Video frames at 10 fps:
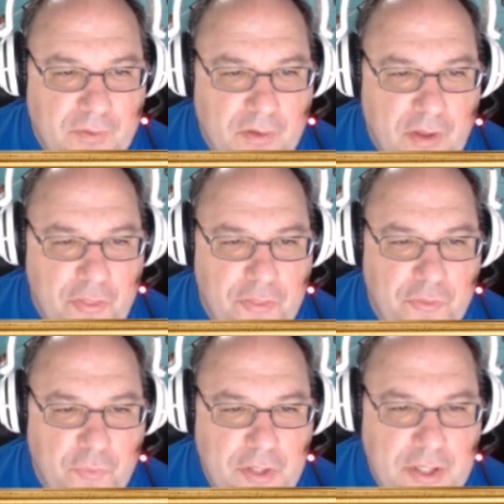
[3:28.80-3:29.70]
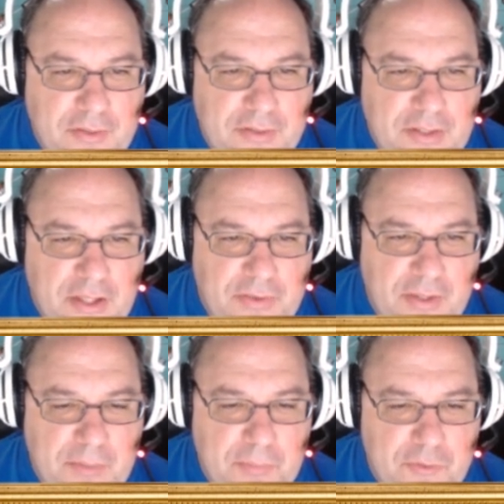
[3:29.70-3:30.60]
A
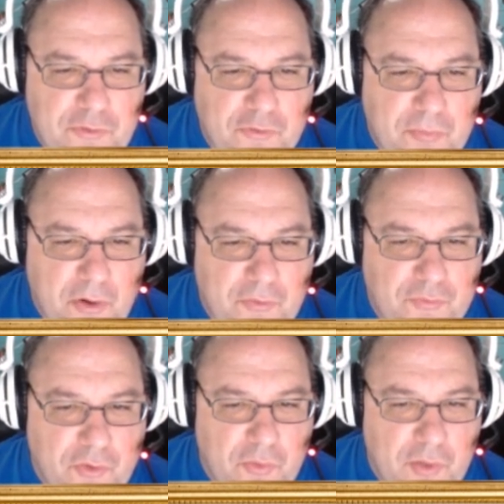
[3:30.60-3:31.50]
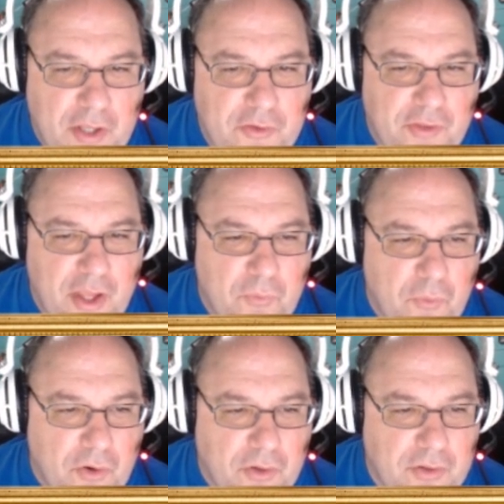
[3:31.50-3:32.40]
3D-enabled smartphone. How does that
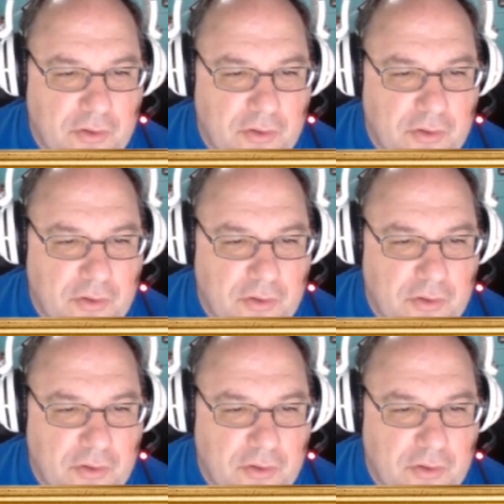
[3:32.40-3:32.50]
work?